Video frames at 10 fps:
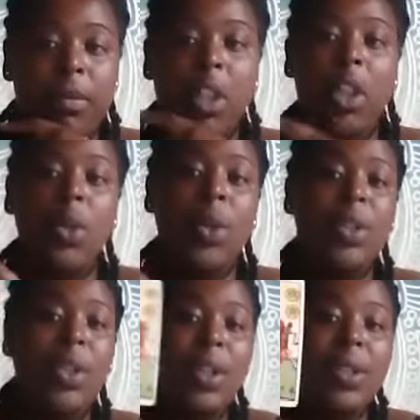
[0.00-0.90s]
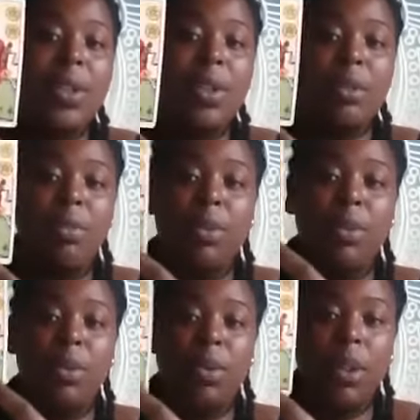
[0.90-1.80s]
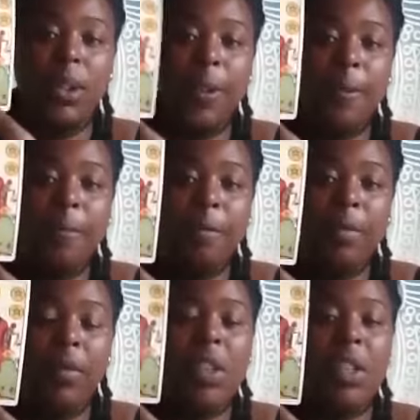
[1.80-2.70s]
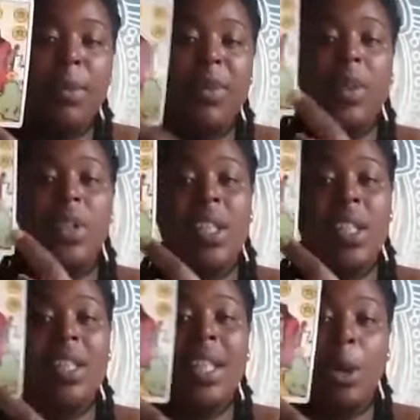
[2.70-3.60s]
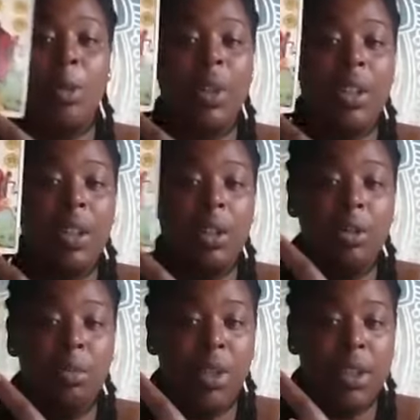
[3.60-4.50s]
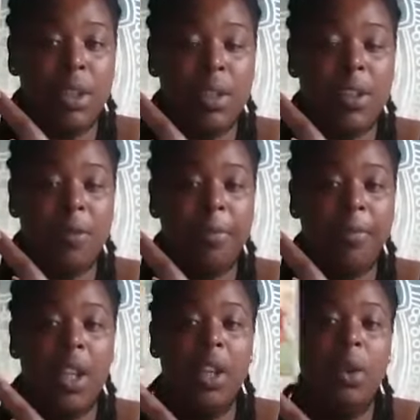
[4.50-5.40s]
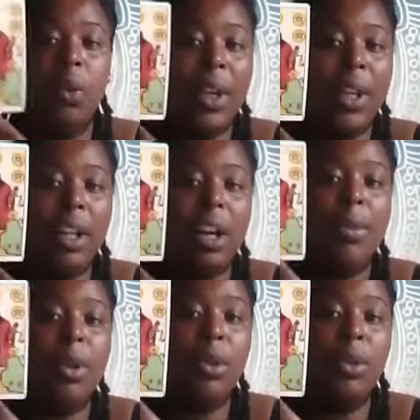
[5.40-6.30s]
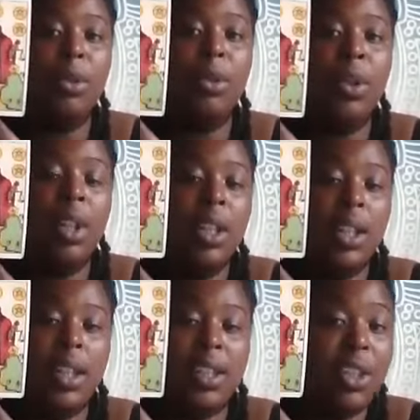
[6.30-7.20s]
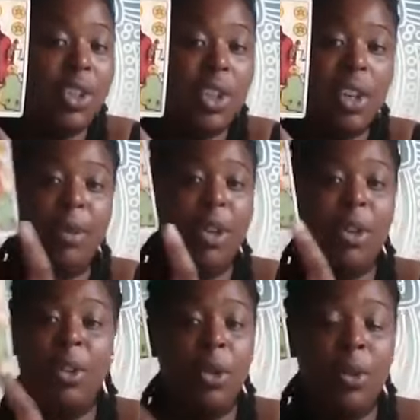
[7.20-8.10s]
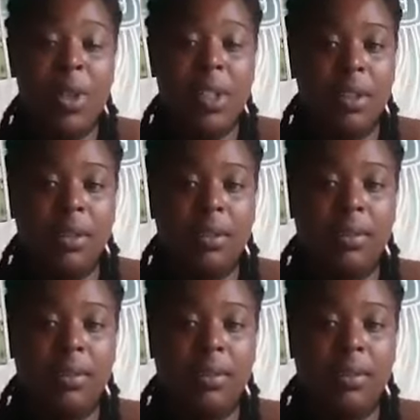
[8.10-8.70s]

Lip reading: Who are you going to support? For some of you, this is helping the homeless, weighing up who is legitimate and who isn't.